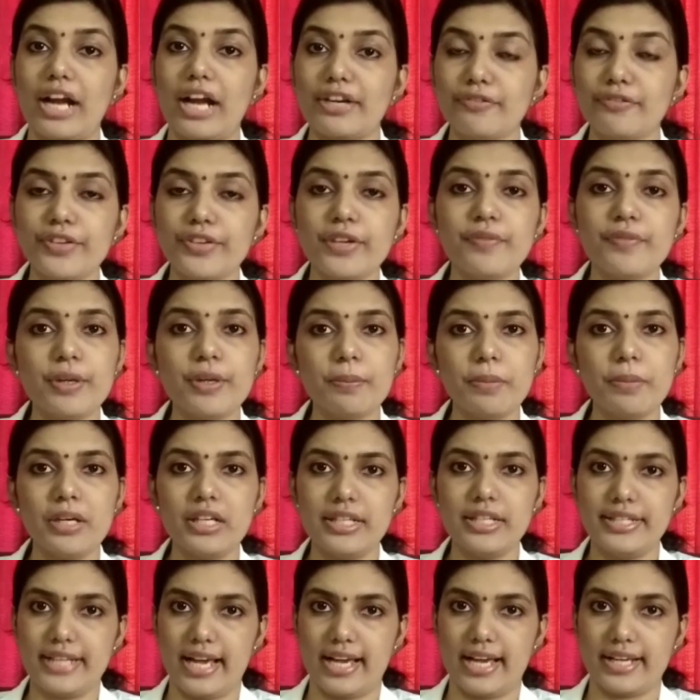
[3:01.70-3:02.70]
unfavorable
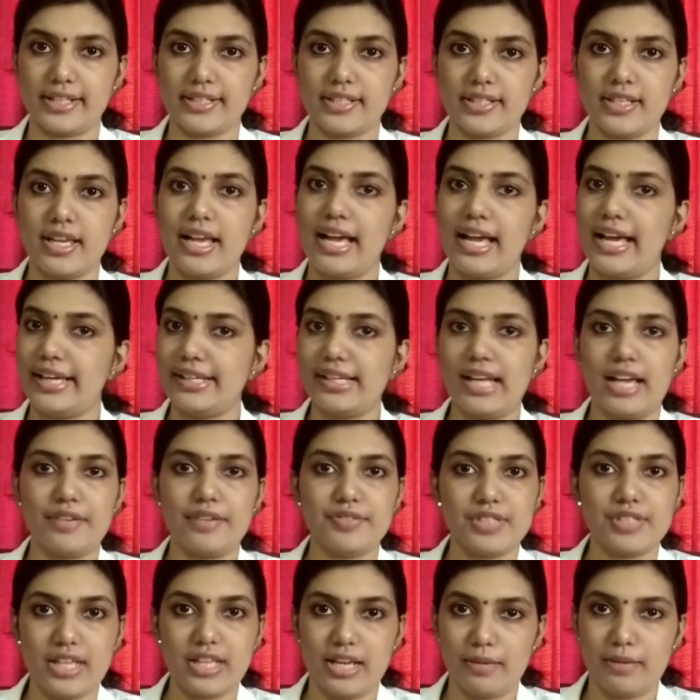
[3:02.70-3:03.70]
diet and
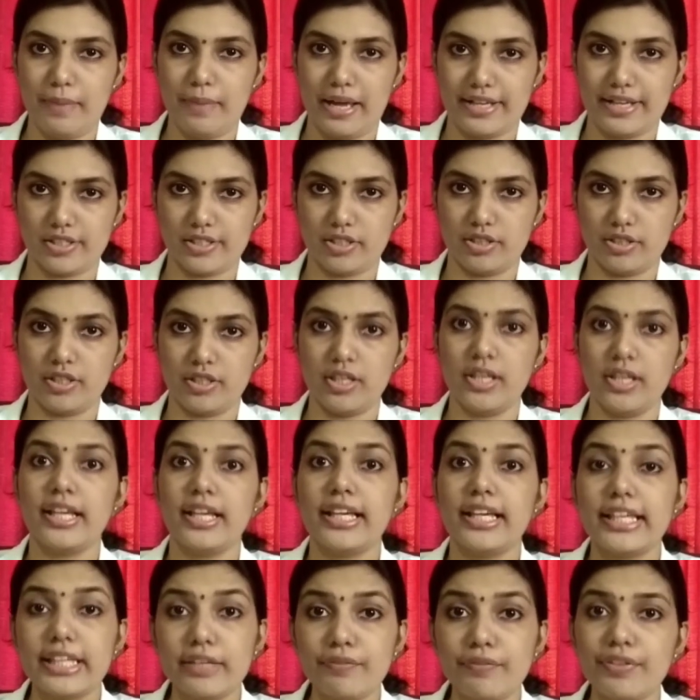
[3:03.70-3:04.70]
lifestyle pattern
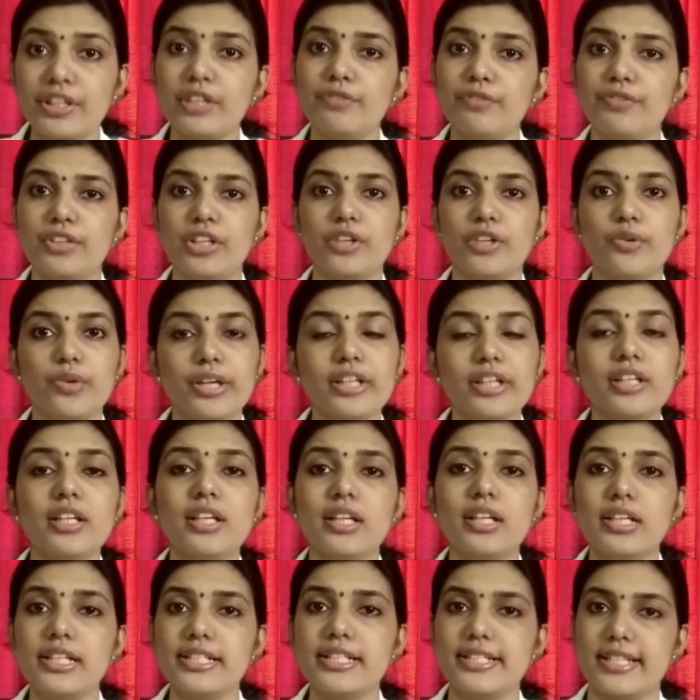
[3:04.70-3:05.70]
even if he
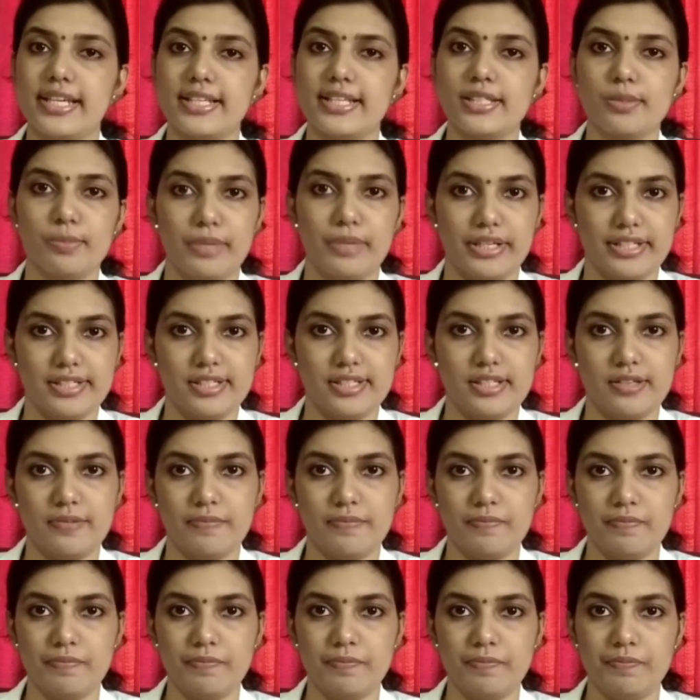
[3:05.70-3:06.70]
regularly takes medicine.
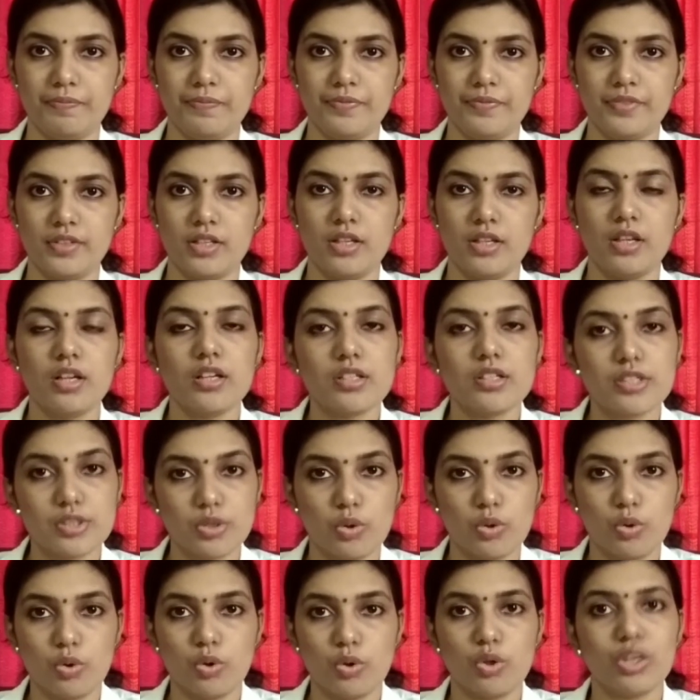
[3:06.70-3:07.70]

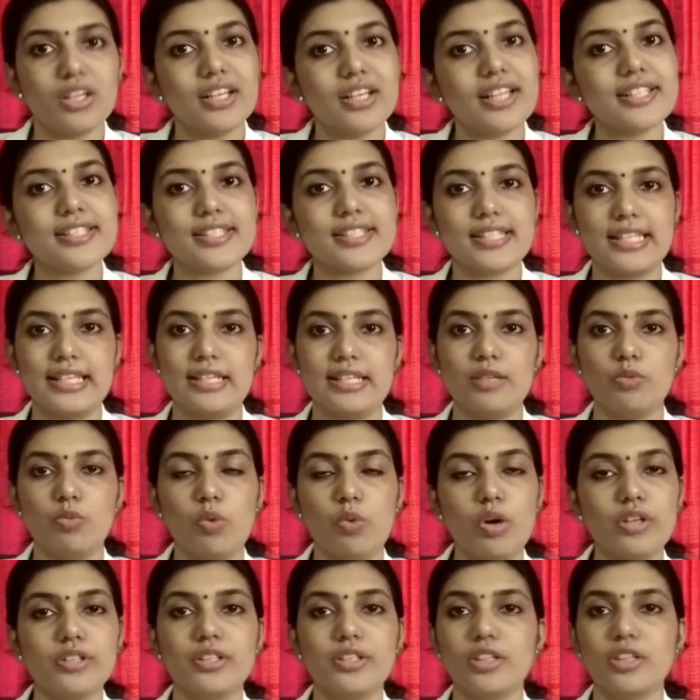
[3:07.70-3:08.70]
So let's see
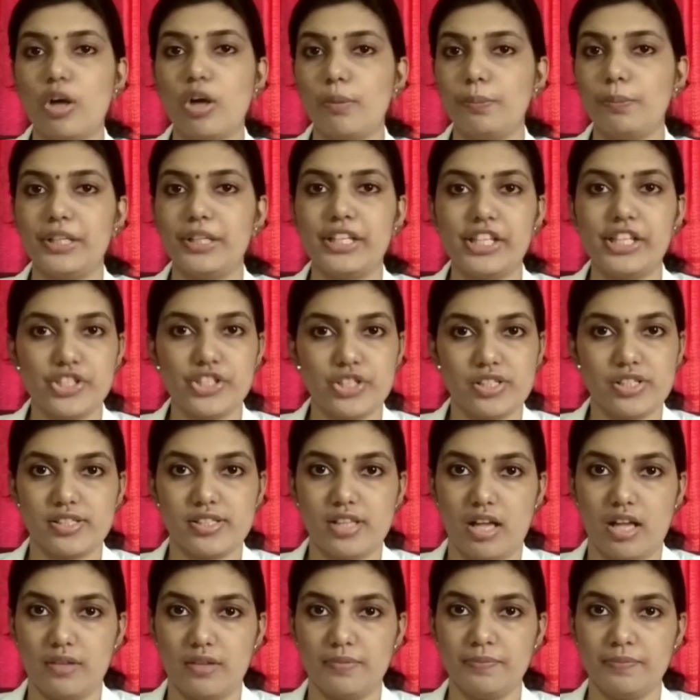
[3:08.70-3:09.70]
what the complications
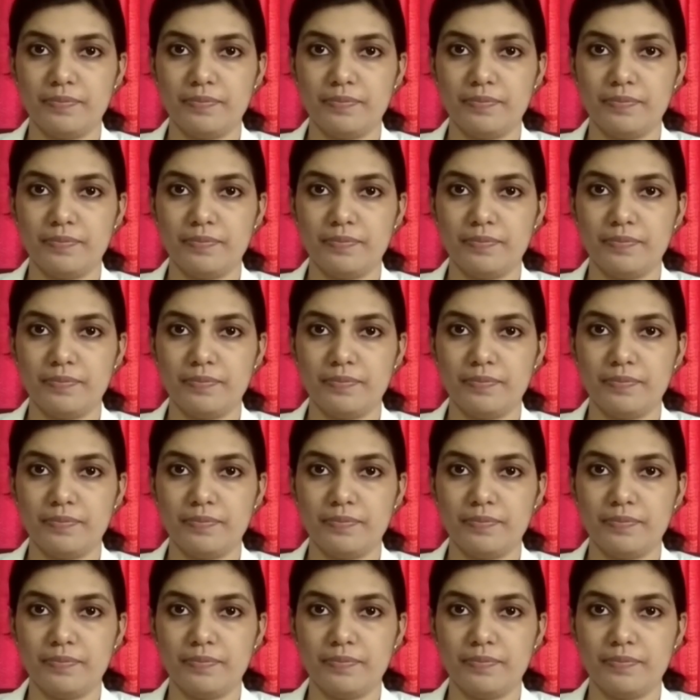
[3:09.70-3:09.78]
are.